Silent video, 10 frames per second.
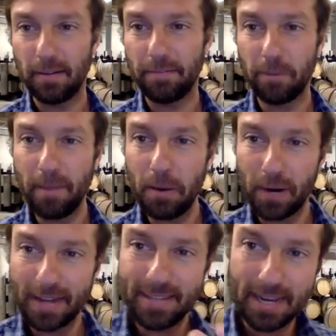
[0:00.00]
for me, when
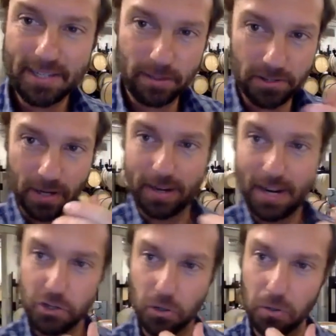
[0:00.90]
I taste it, there's an
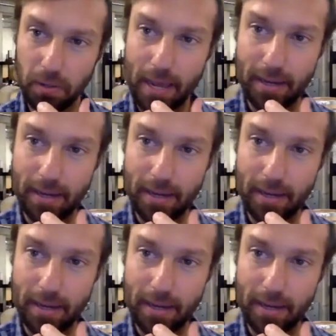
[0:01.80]
initial breadth